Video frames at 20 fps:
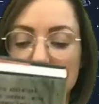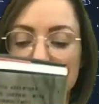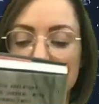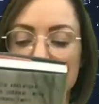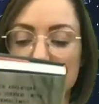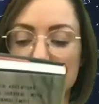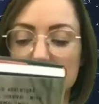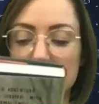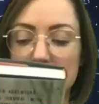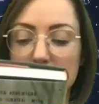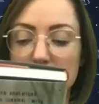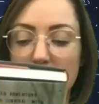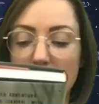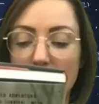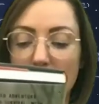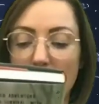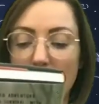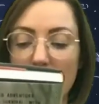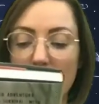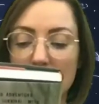And this is by
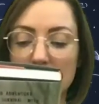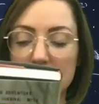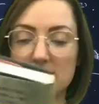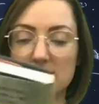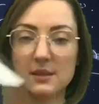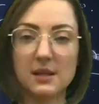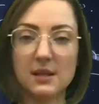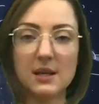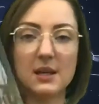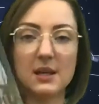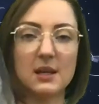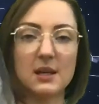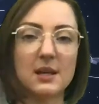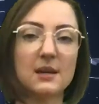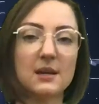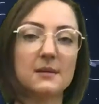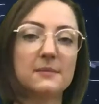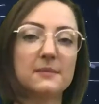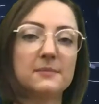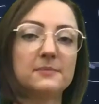Watt
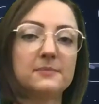Key.